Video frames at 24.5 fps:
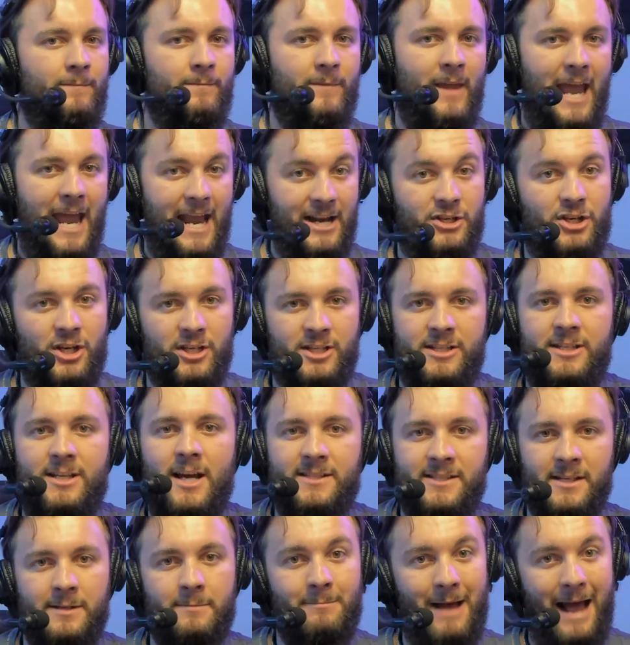it just
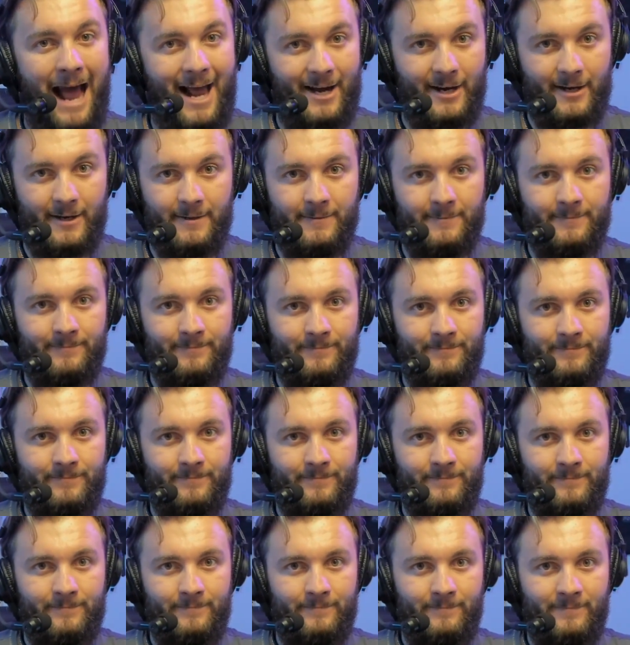doesn't matter.
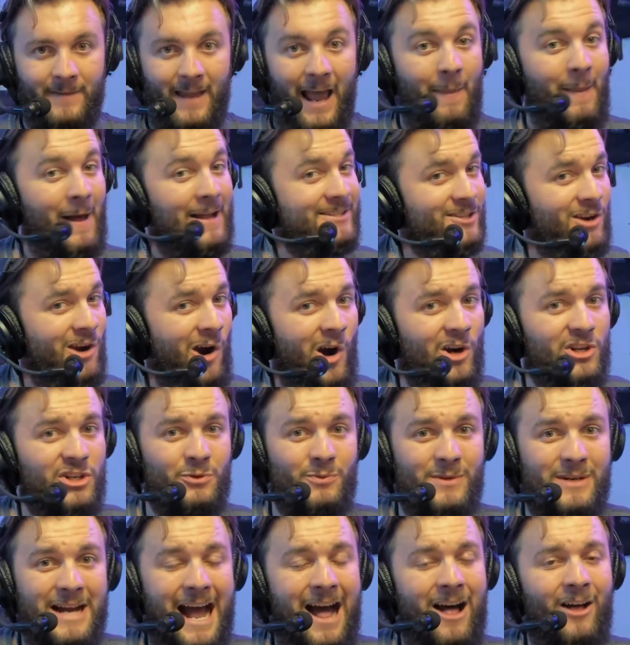And that's a harsh
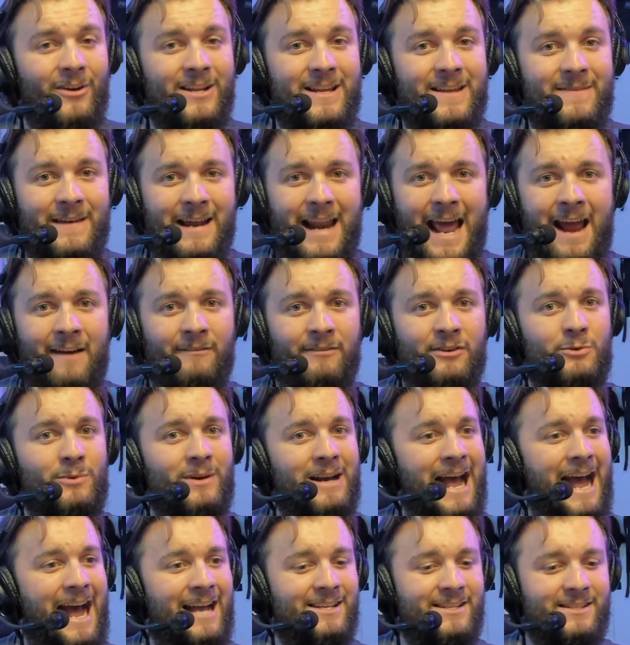reality that everyone
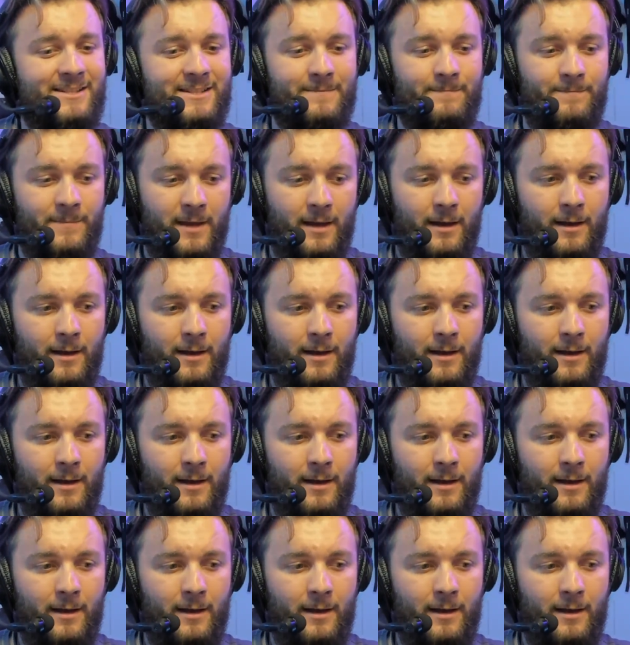has to